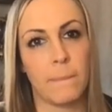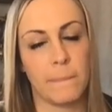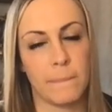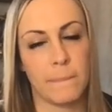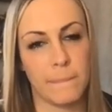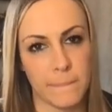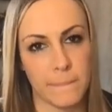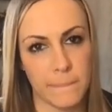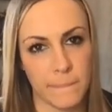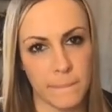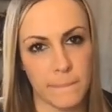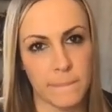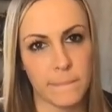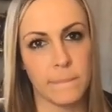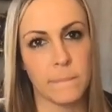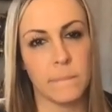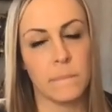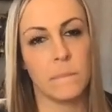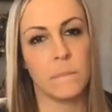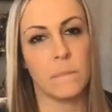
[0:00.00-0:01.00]

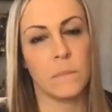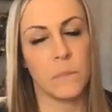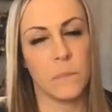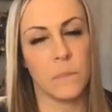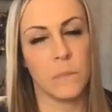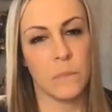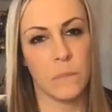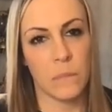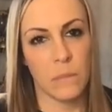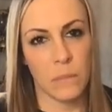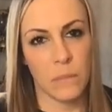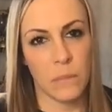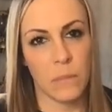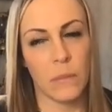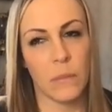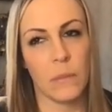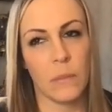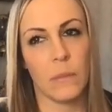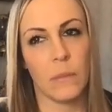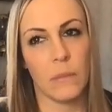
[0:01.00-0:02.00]

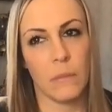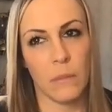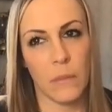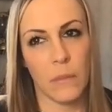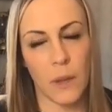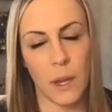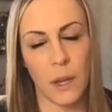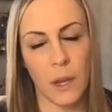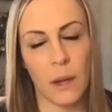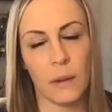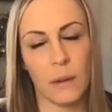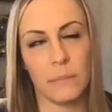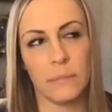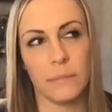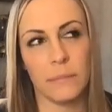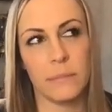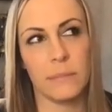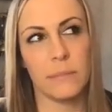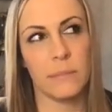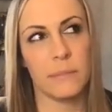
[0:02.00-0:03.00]

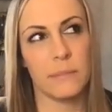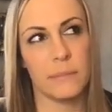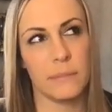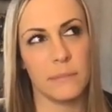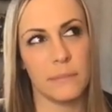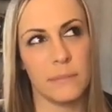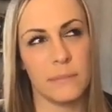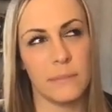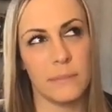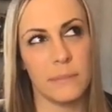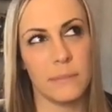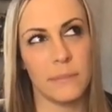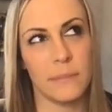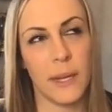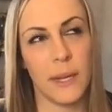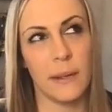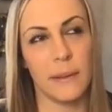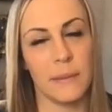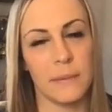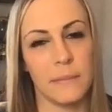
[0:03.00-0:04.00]

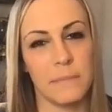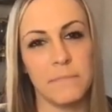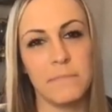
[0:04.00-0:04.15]
This person isn't speaking.